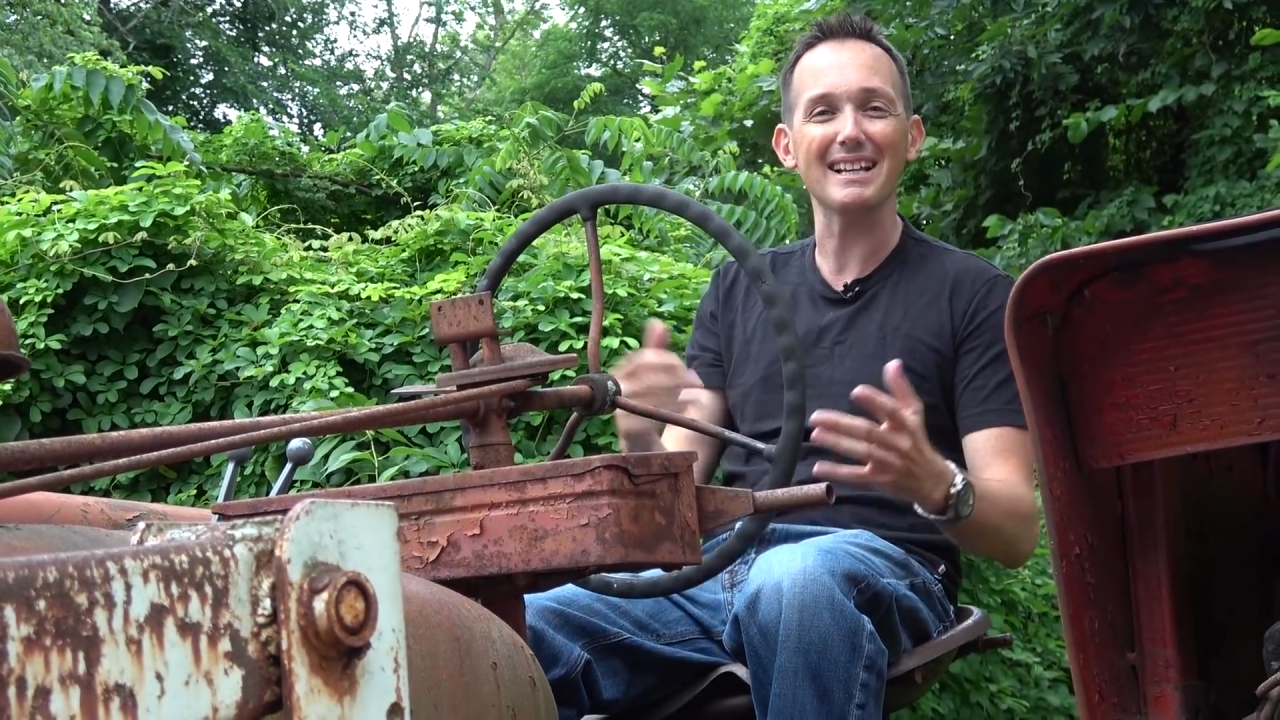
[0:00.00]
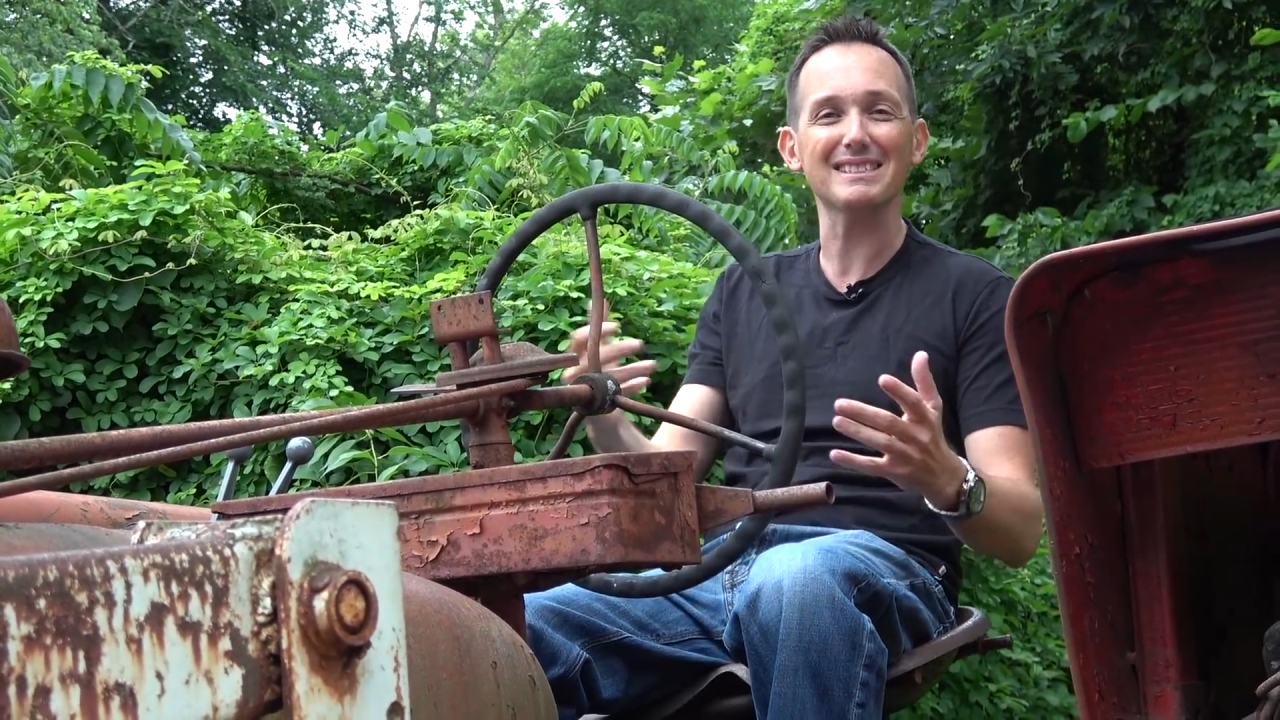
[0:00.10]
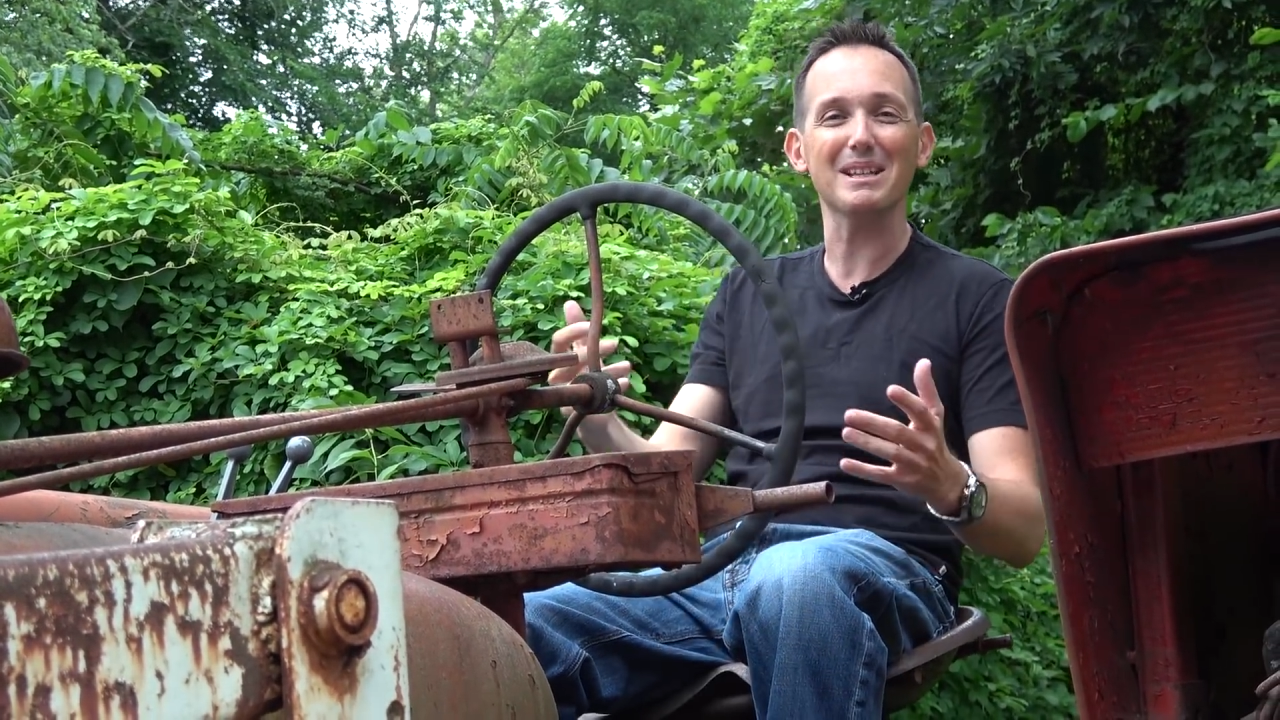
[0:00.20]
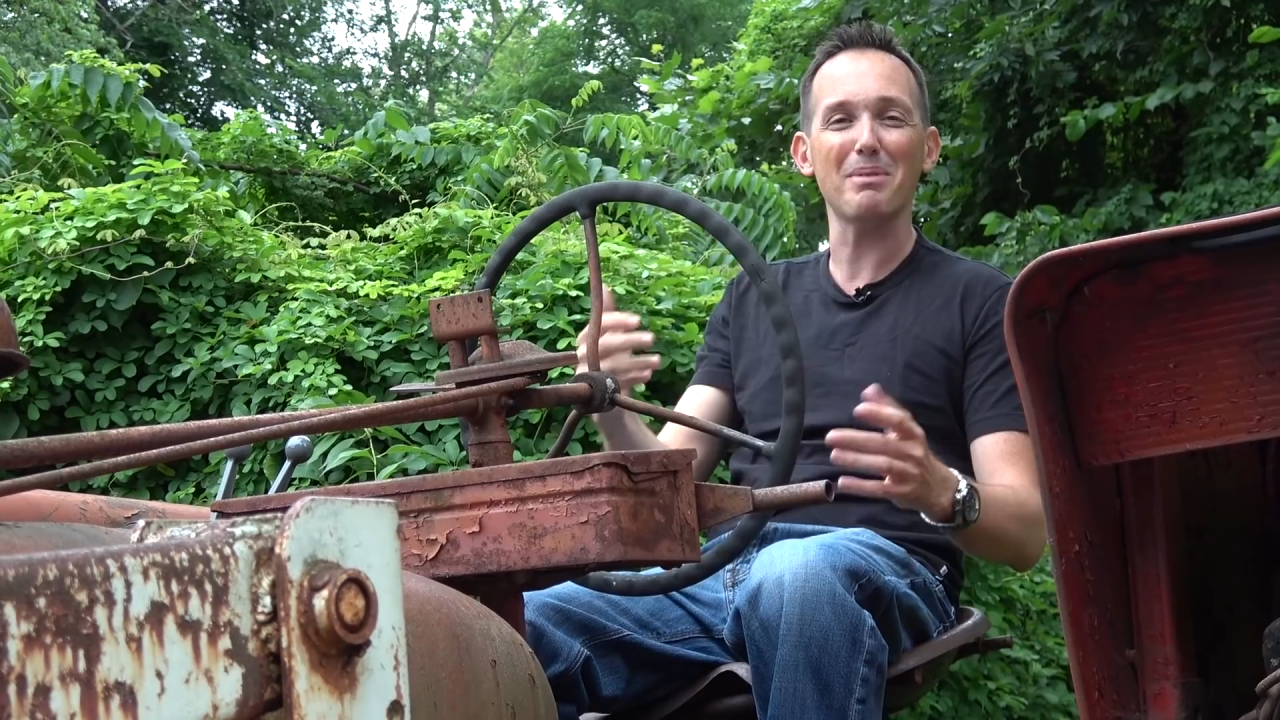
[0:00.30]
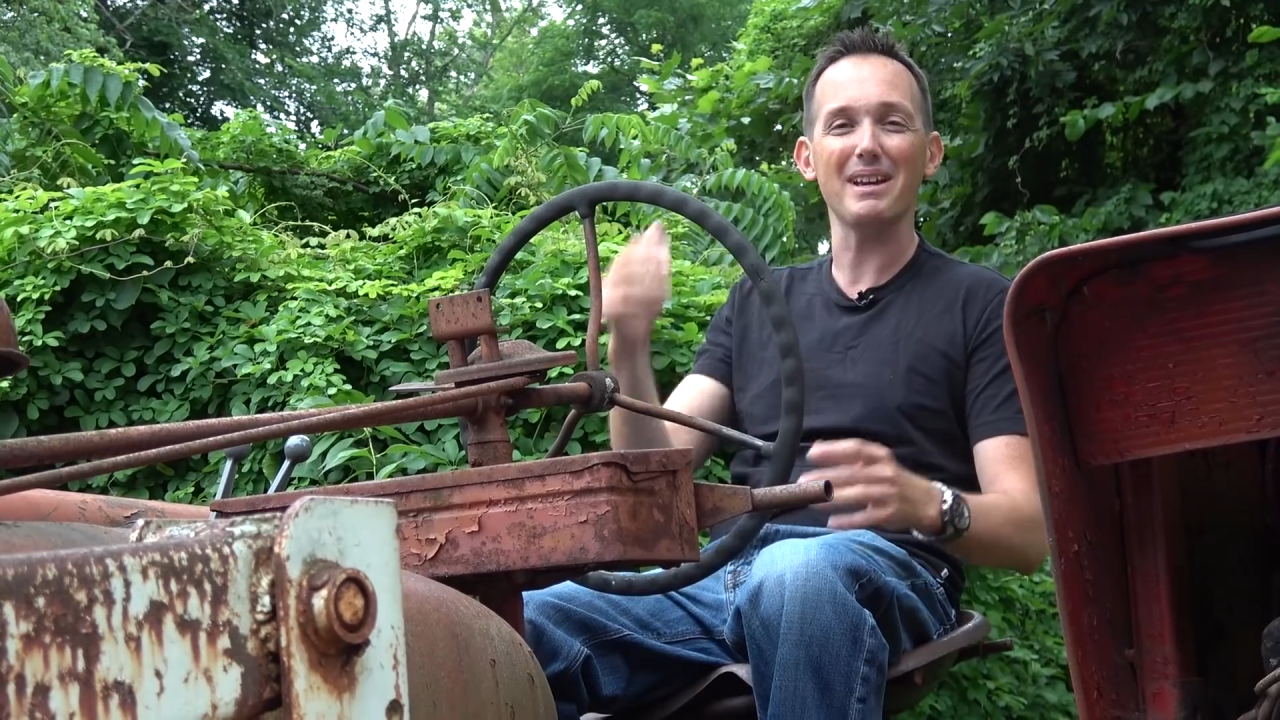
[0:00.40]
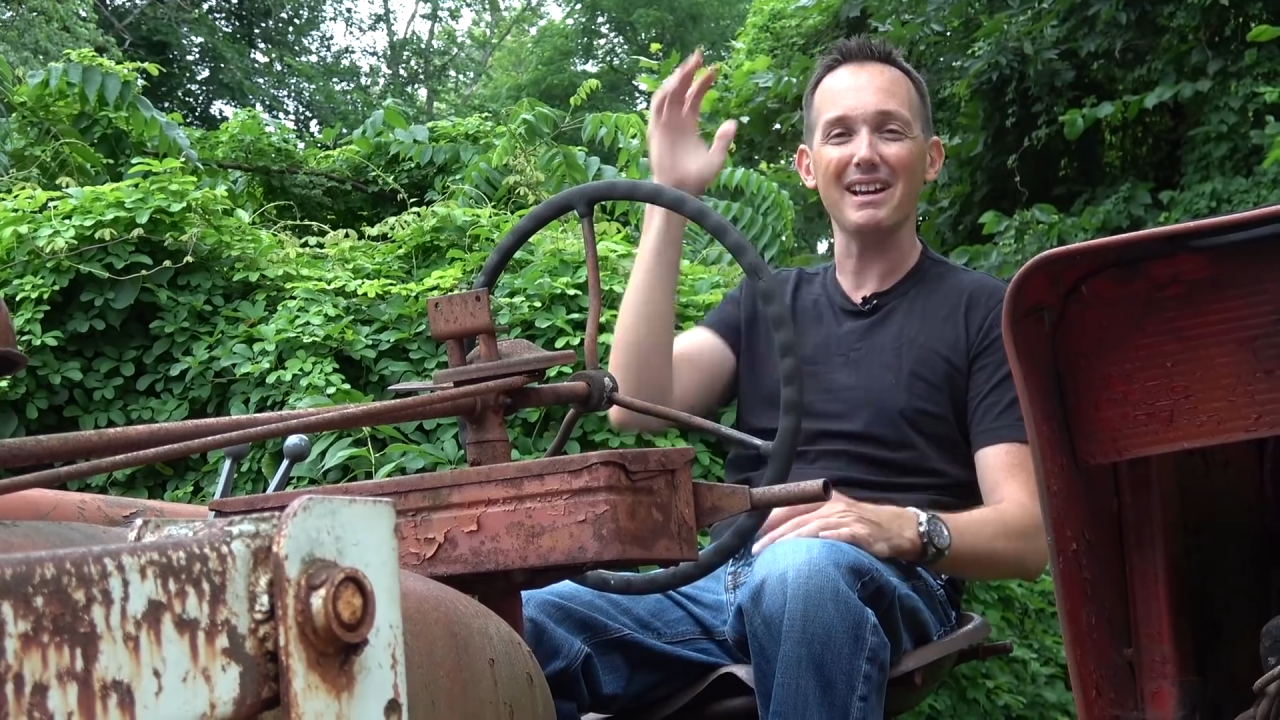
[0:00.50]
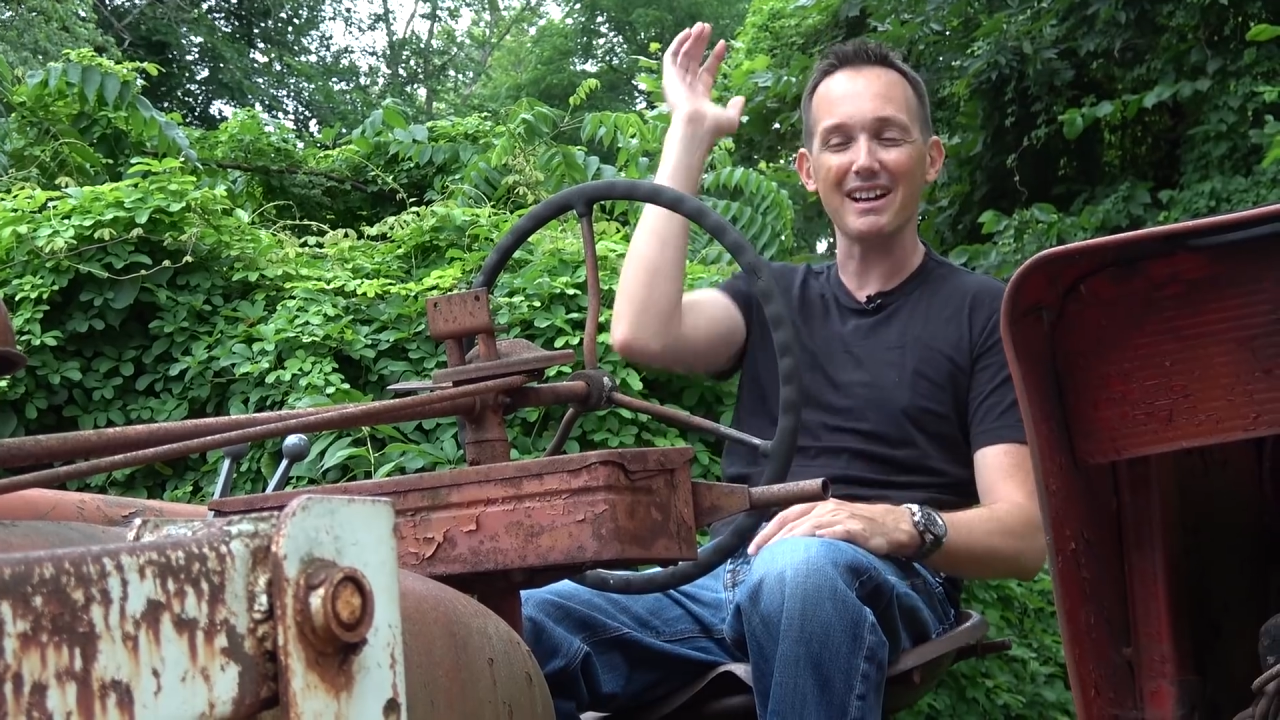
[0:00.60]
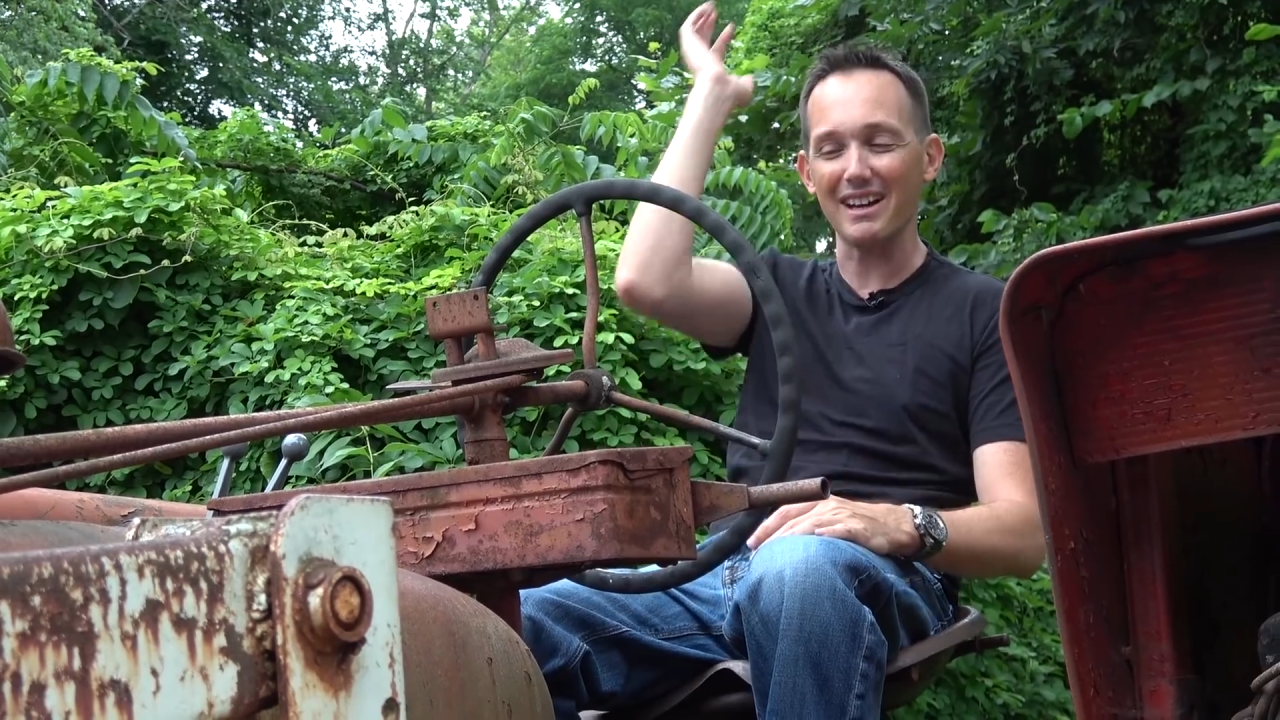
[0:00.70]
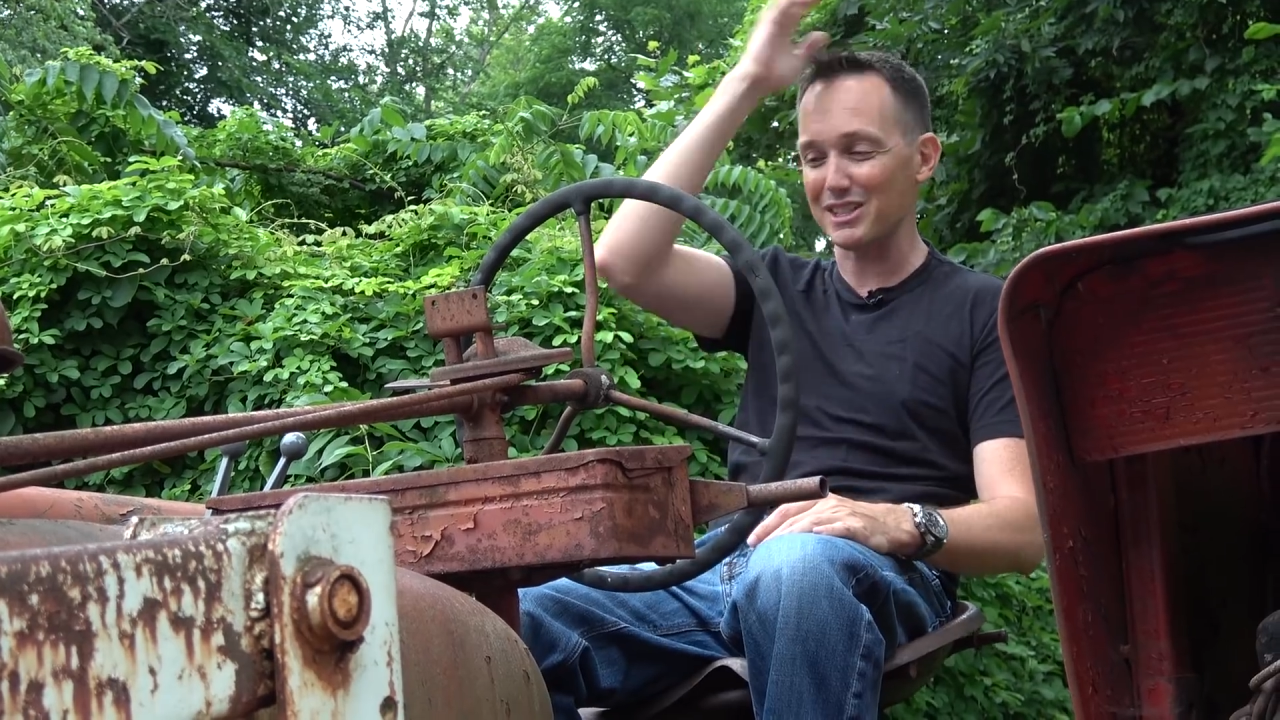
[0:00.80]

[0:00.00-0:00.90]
has to be a,